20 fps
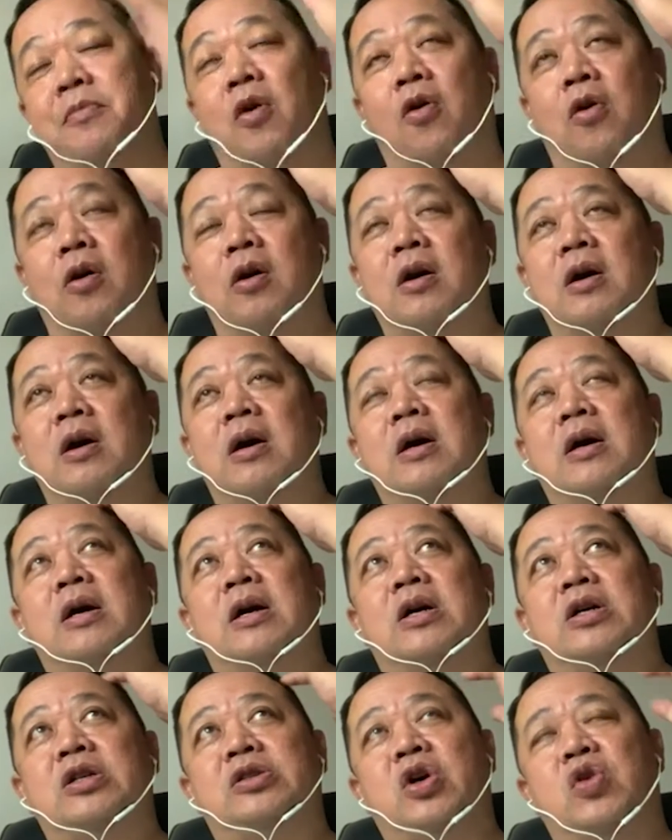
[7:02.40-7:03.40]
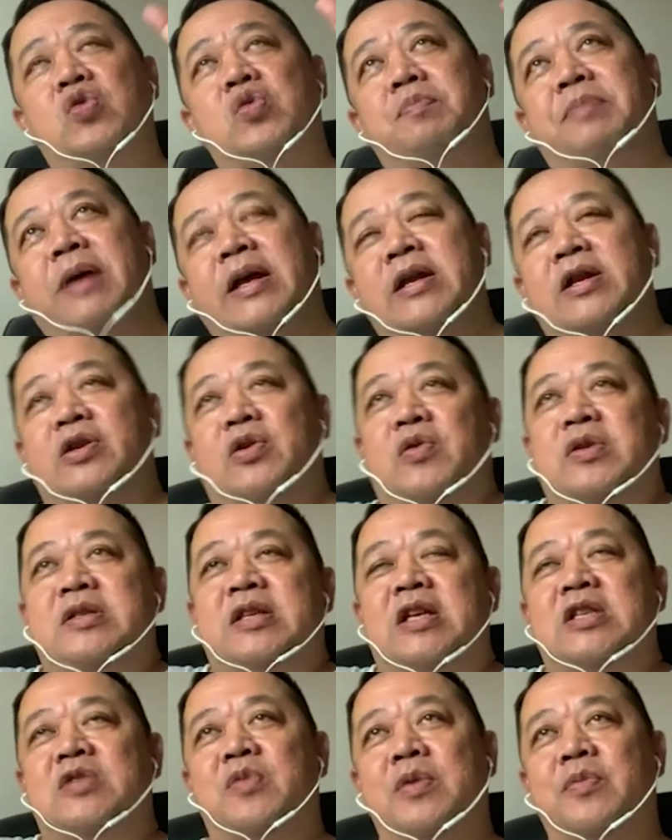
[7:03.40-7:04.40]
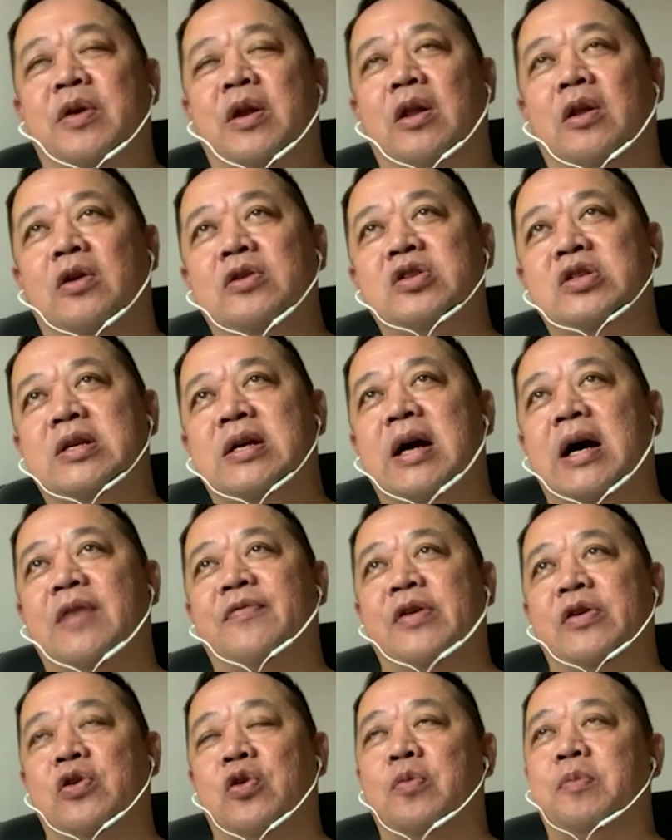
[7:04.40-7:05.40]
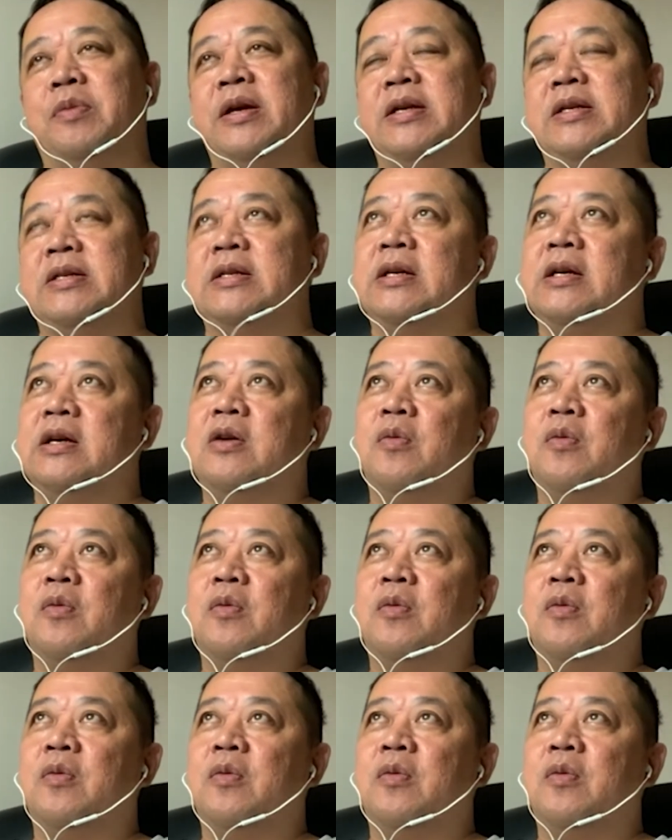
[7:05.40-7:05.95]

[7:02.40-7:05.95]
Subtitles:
more. Though back in those days when we launched SKarf and Obris,